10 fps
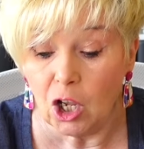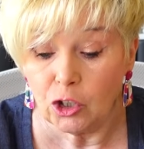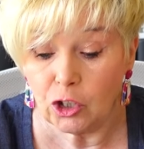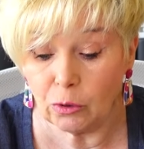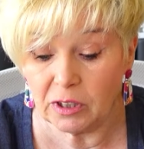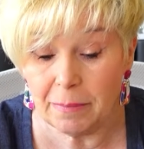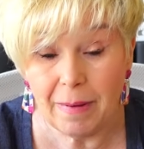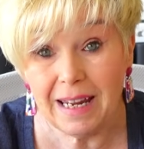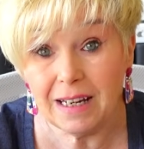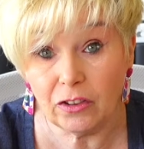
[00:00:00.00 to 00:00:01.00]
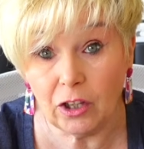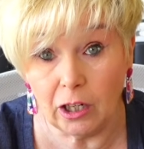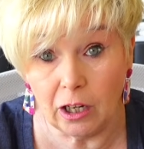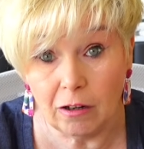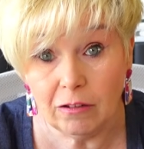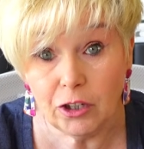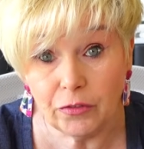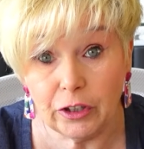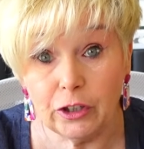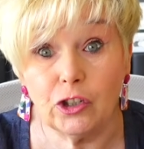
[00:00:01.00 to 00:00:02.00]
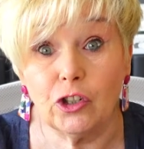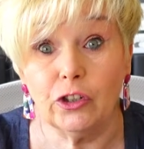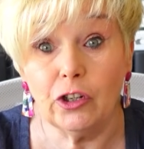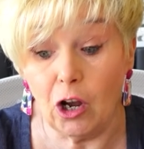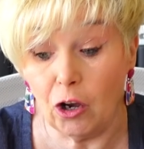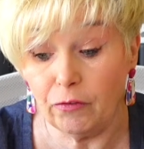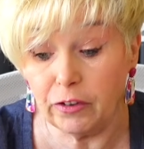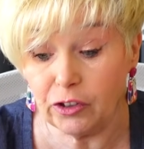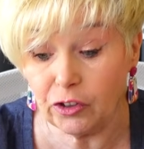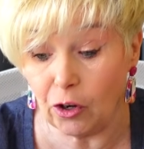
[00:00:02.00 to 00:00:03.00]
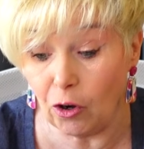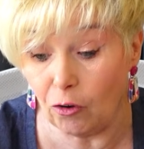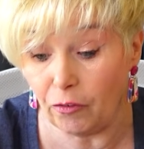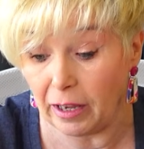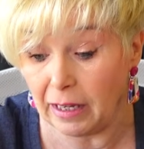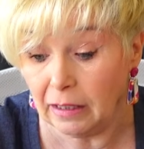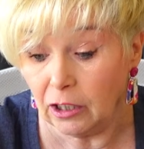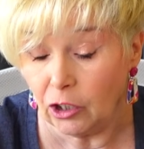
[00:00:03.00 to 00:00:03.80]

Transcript: So to make the longer version of the Sauvie,